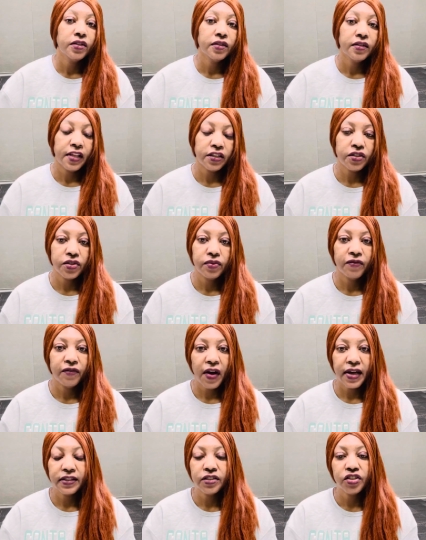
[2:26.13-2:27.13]
That you
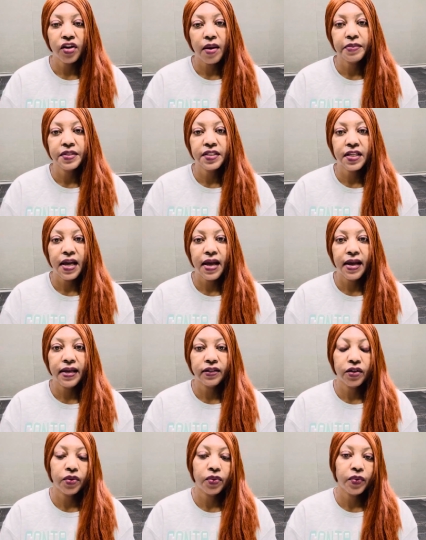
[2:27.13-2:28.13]
find jobs
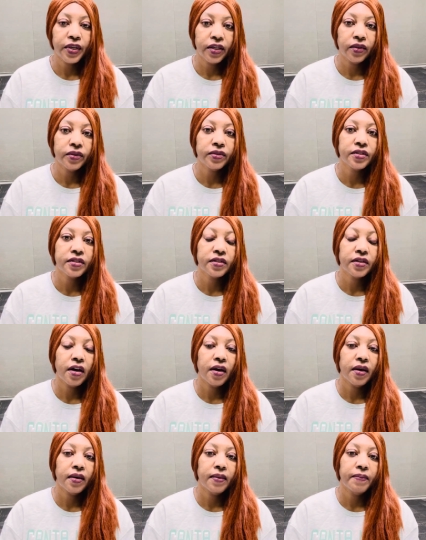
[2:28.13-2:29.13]
and careers
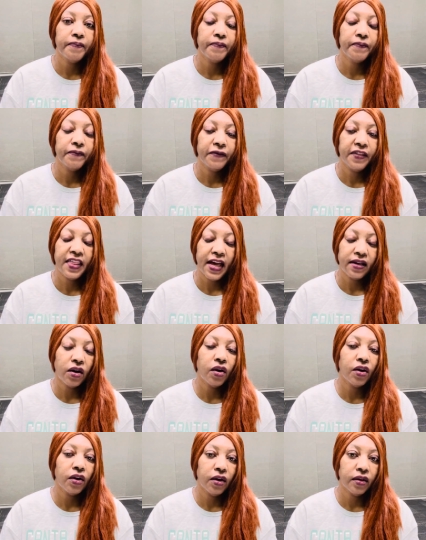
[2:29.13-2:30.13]
that
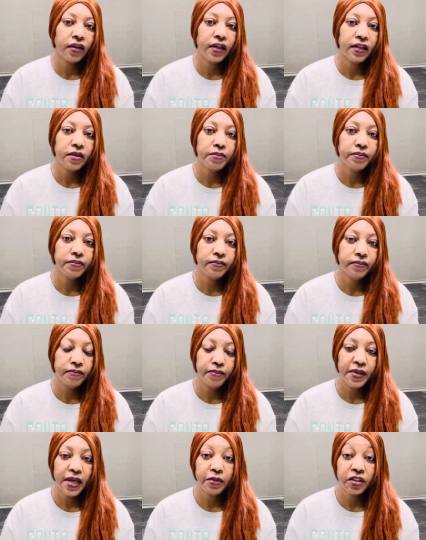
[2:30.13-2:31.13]
are going to
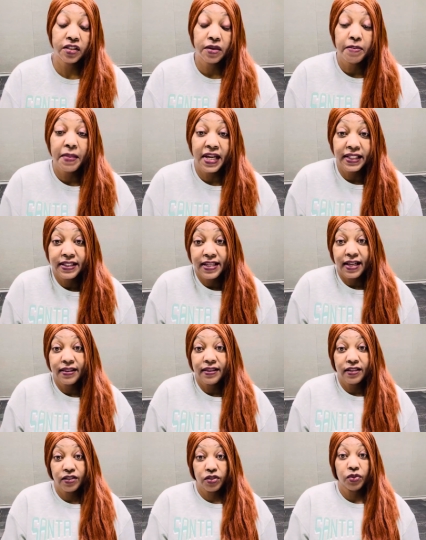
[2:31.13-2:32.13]
be able to maintain
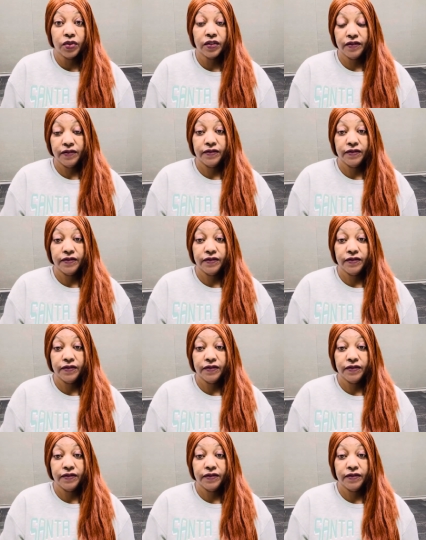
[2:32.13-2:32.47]
this sort of